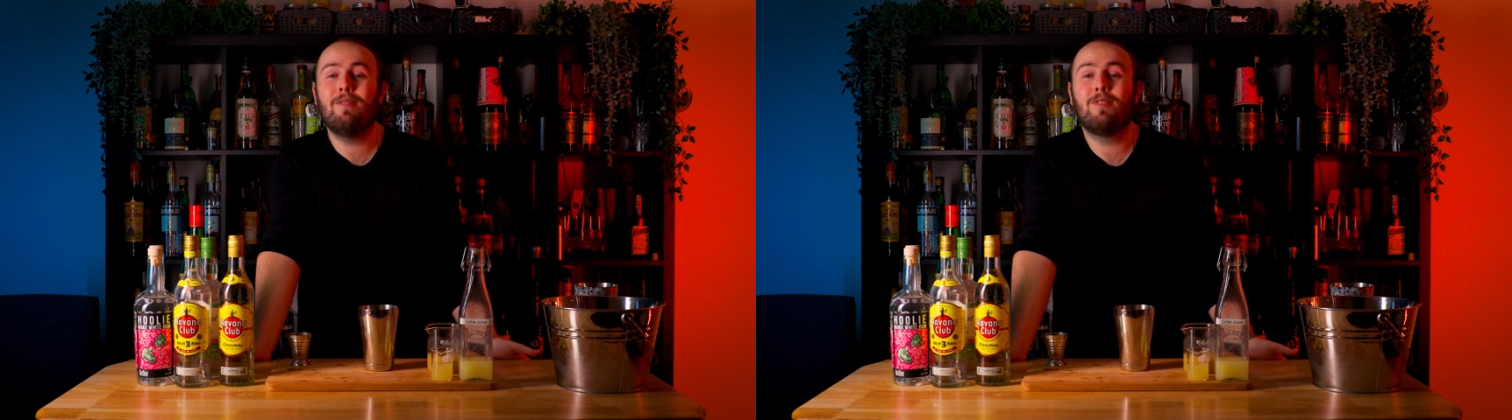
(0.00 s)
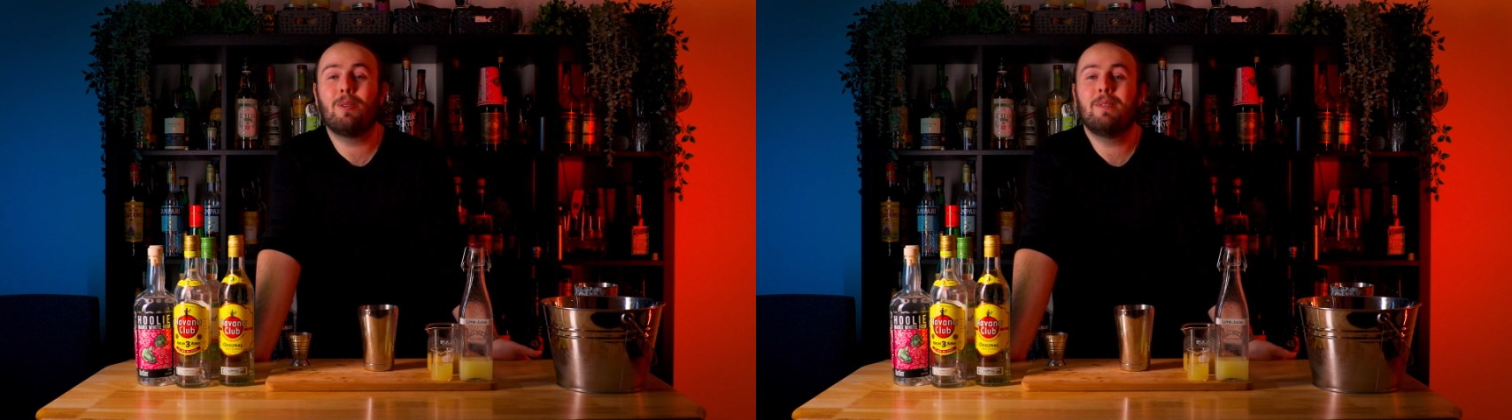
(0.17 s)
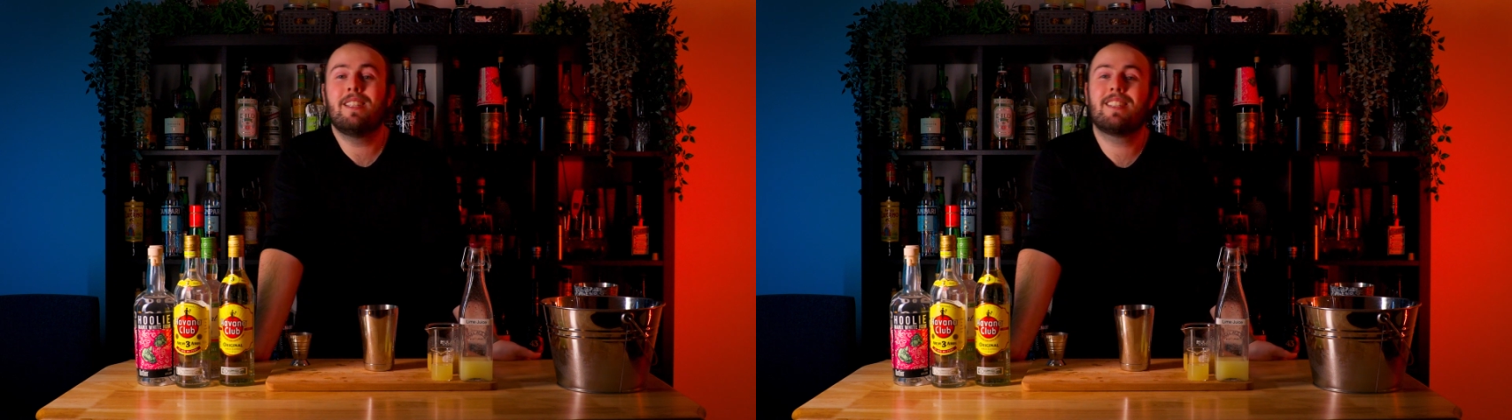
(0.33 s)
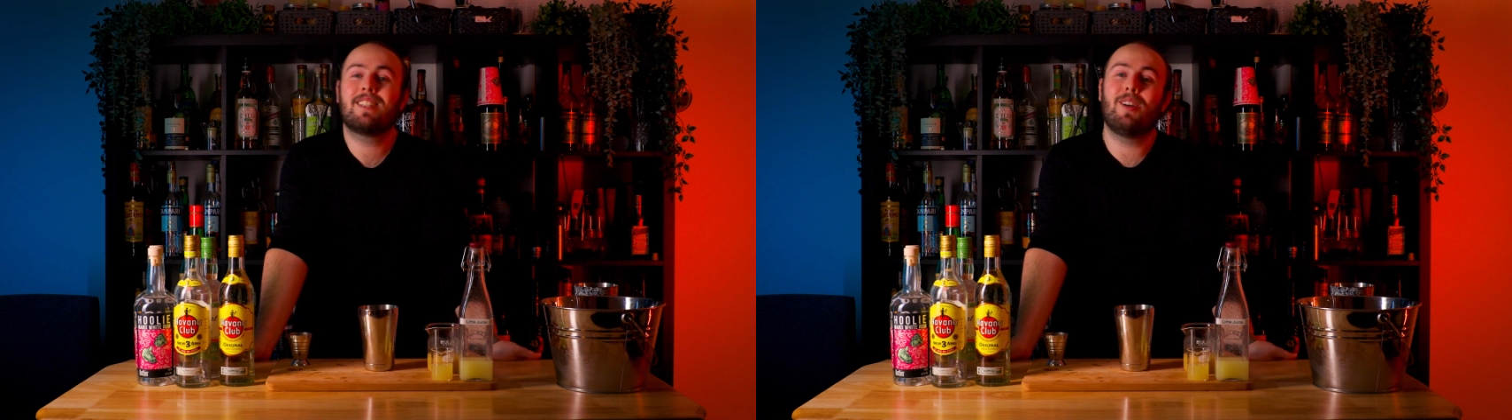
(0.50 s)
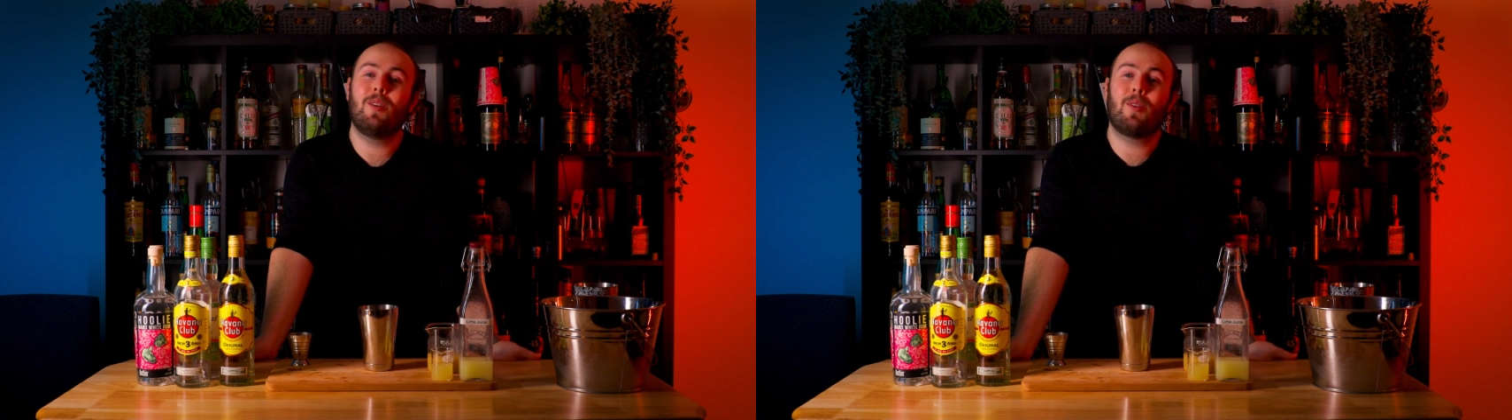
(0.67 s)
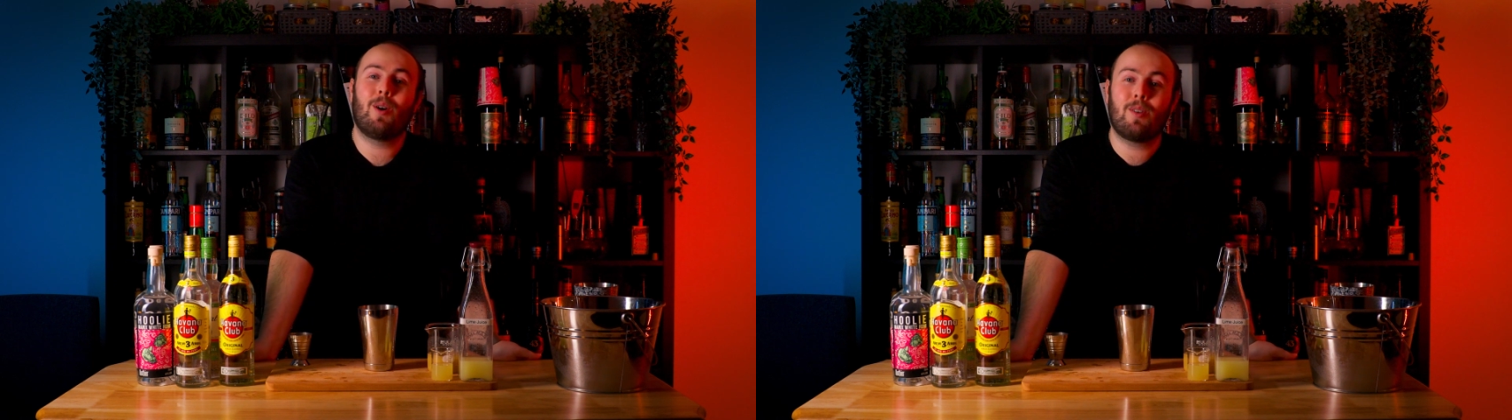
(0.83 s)
influence
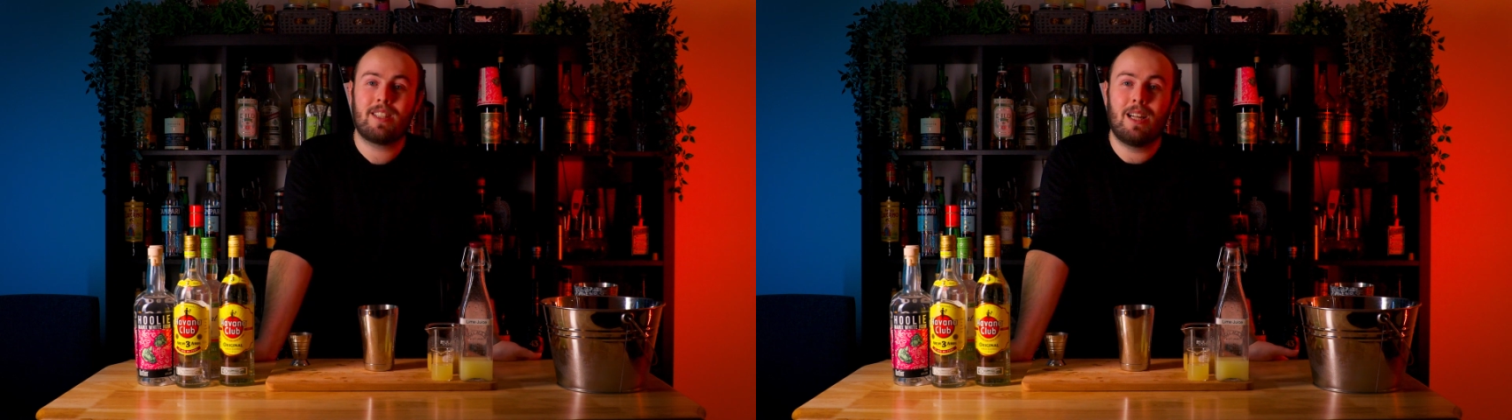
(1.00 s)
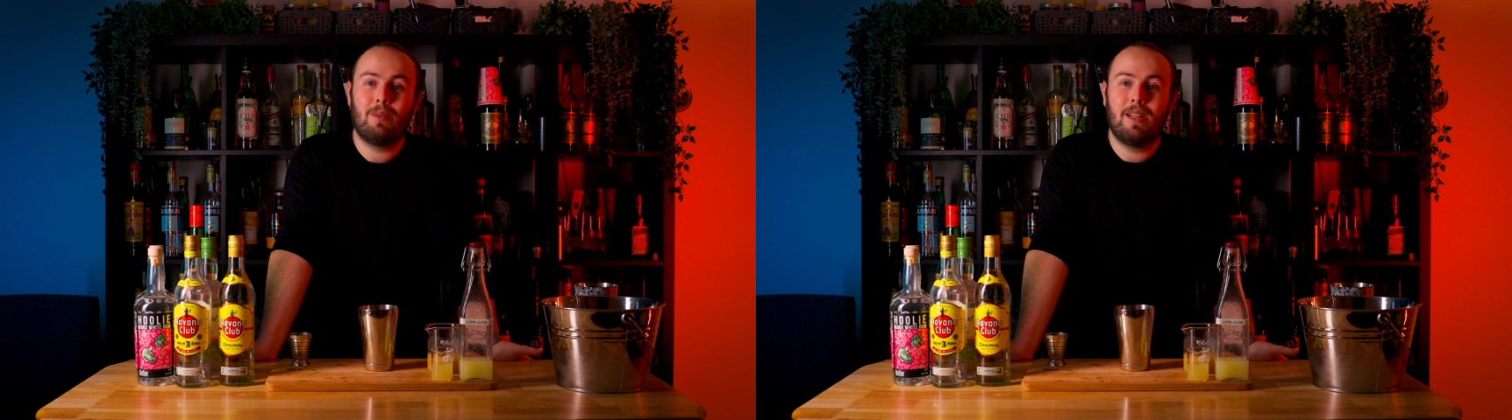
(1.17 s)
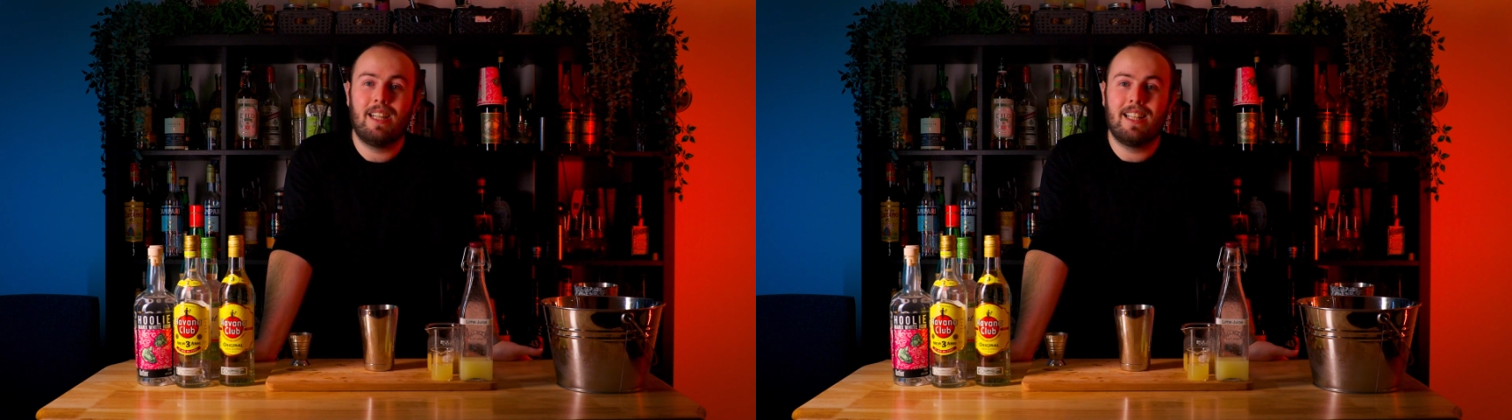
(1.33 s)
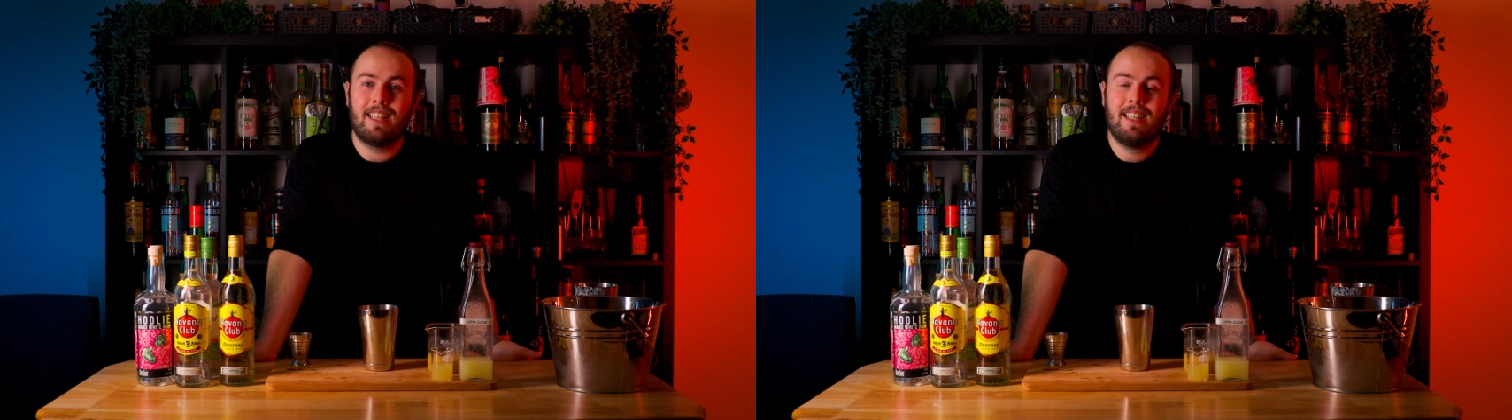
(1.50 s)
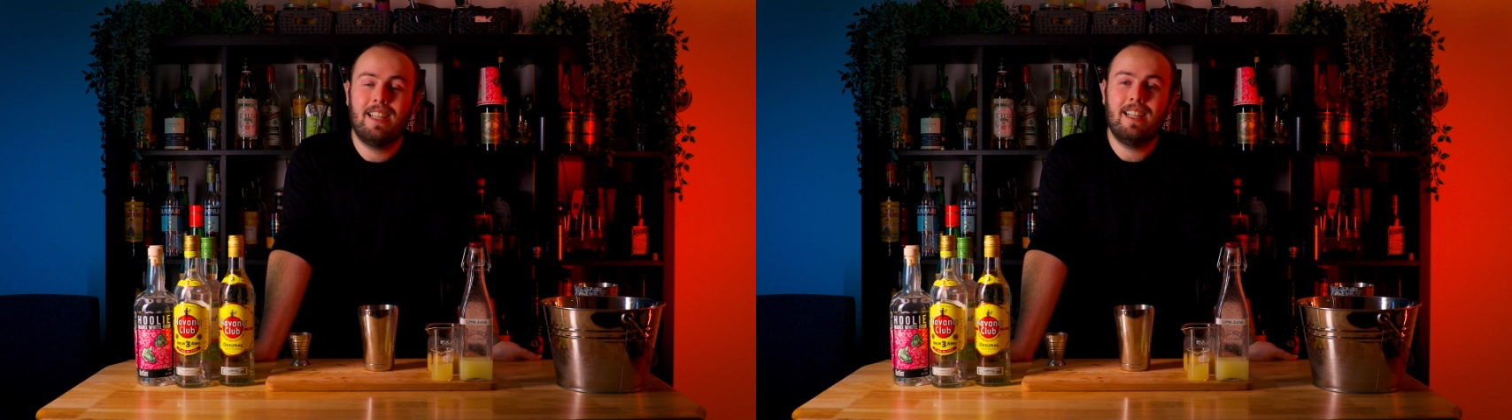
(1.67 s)
on the cocktail world,